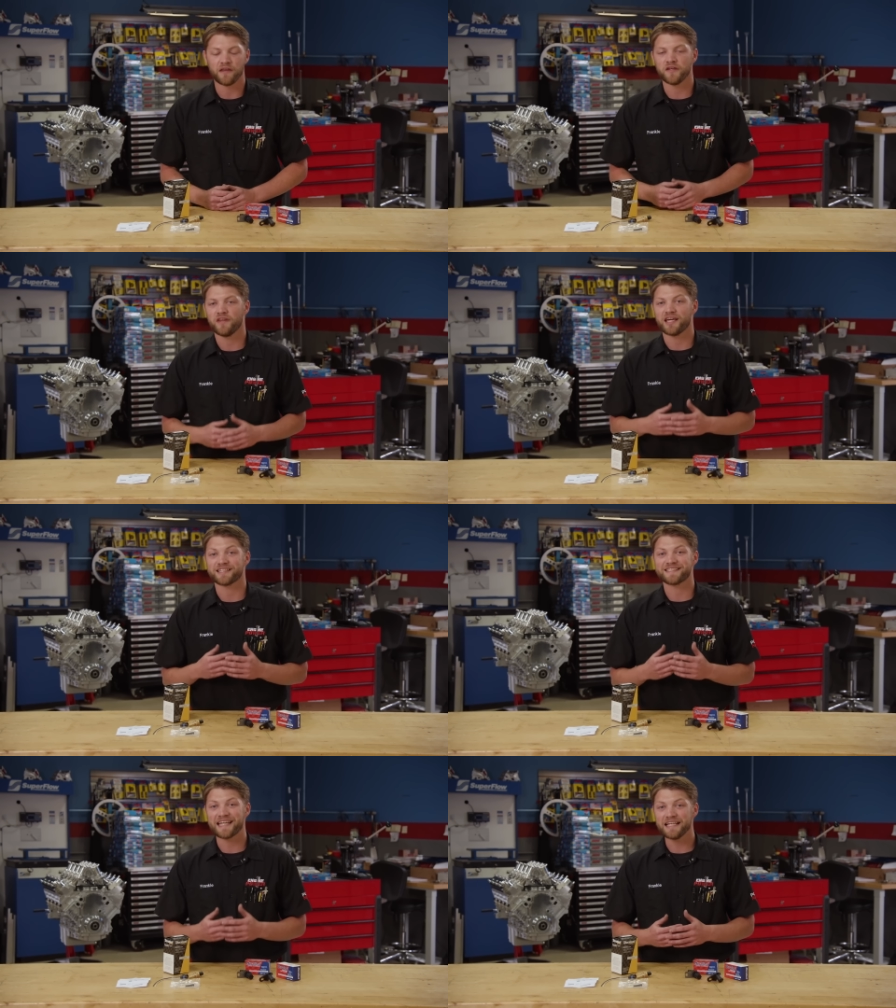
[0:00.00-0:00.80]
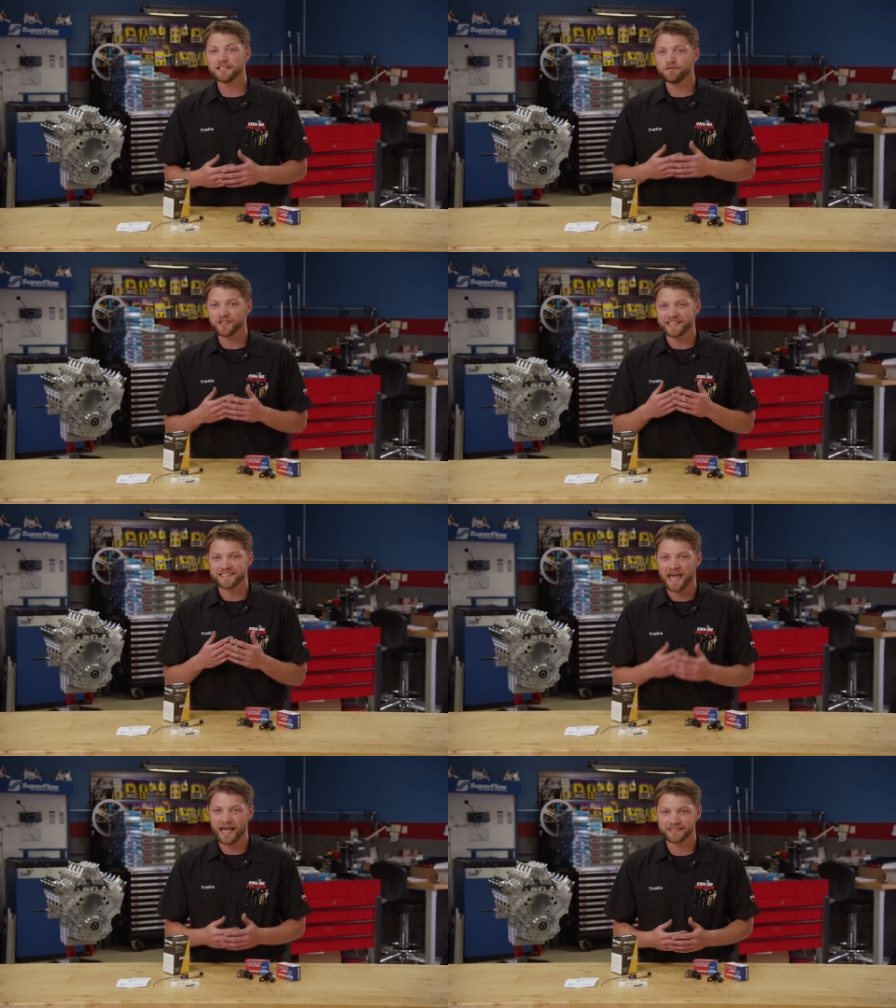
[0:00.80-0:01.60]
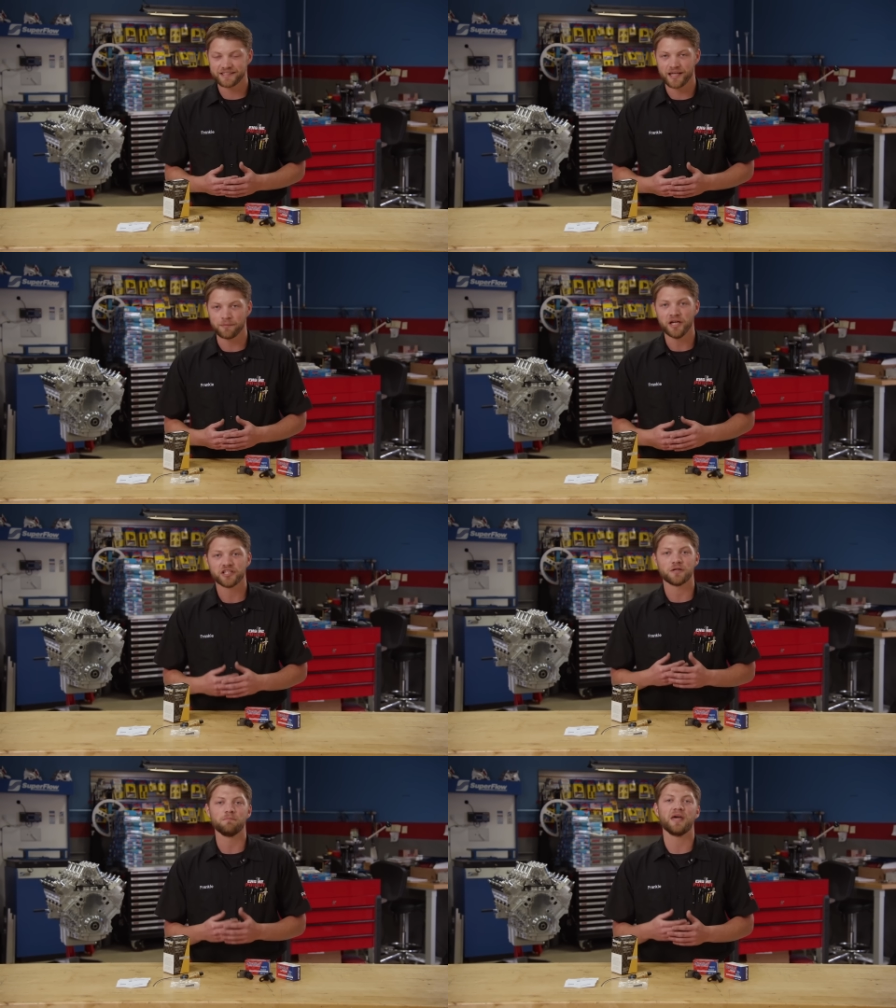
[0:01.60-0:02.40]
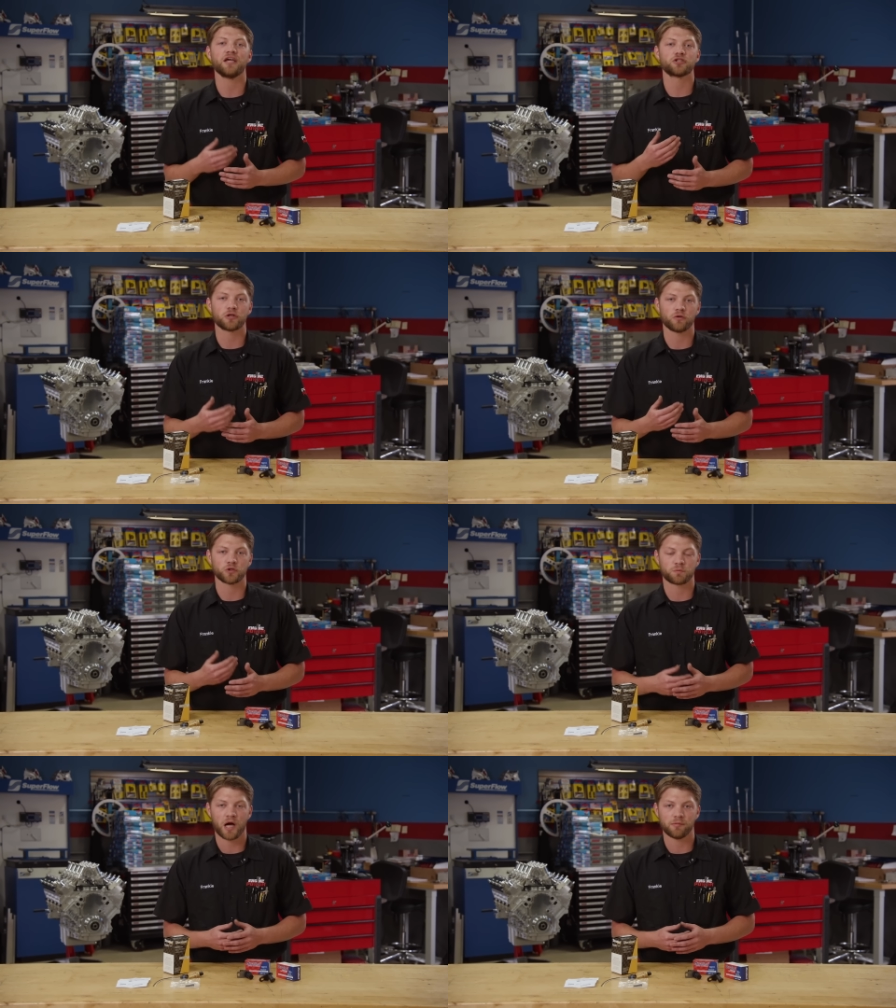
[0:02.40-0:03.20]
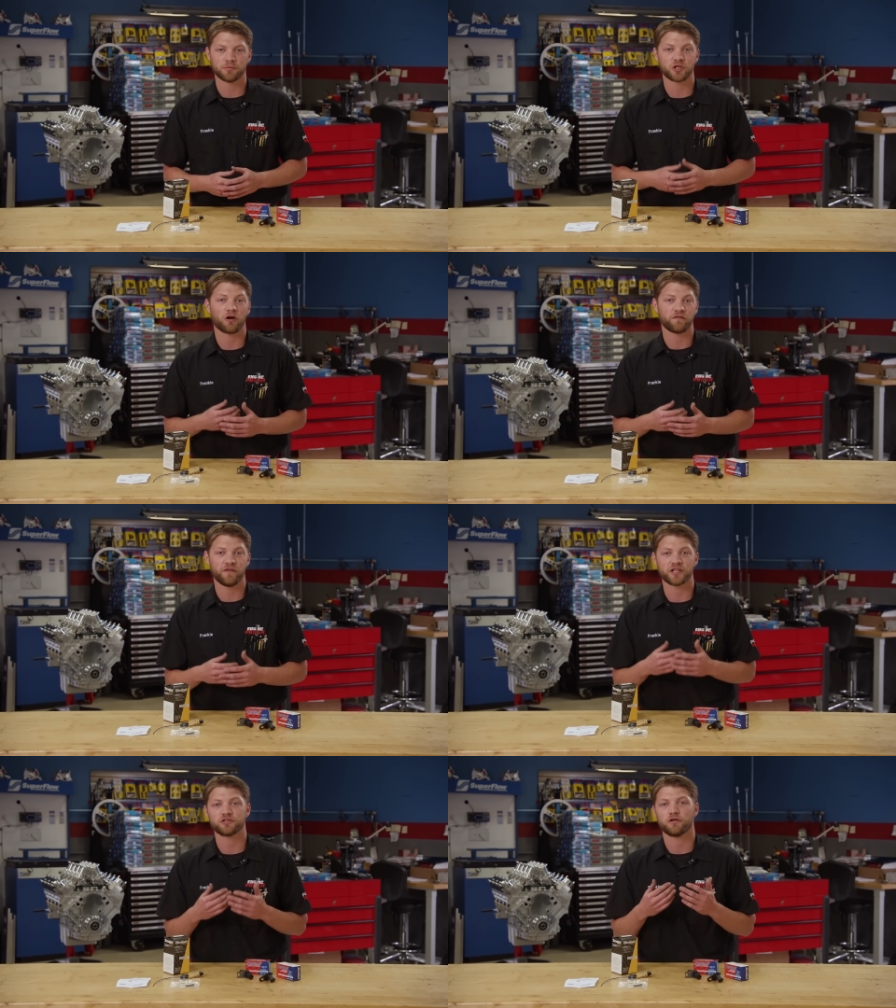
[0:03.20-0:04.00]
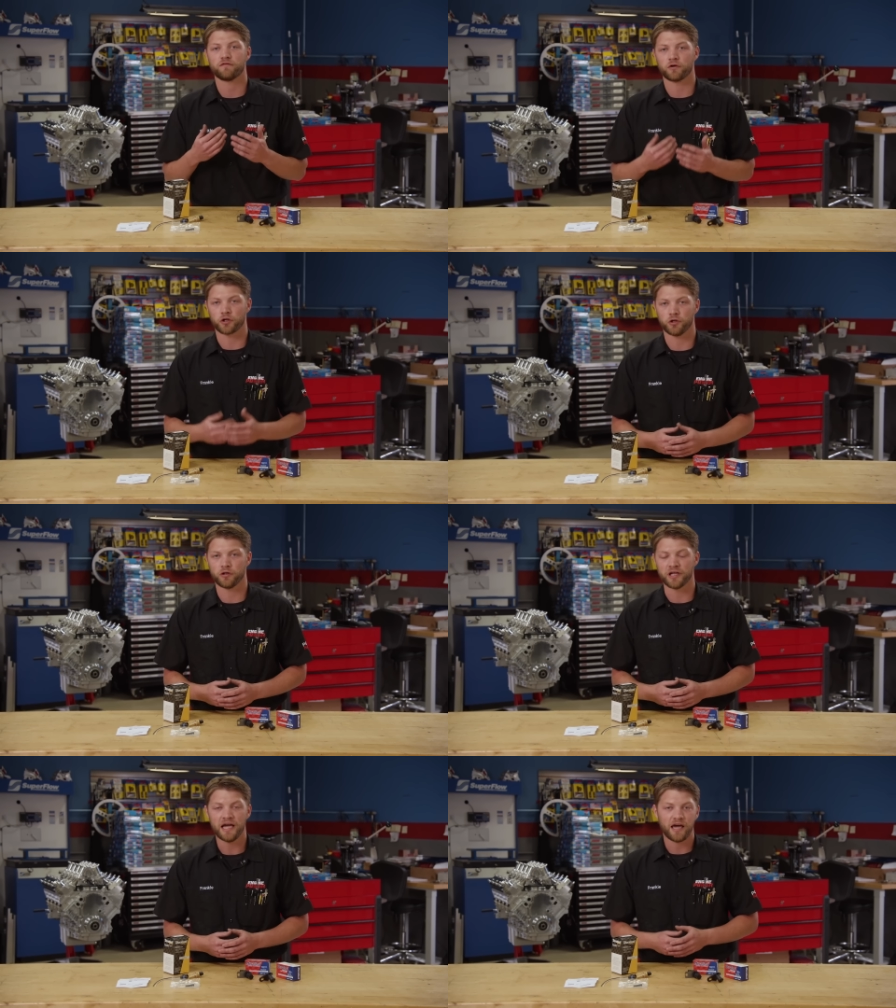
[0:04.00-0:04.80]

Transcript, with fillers: and then they extensively test them to make sure those problems are fixed for good.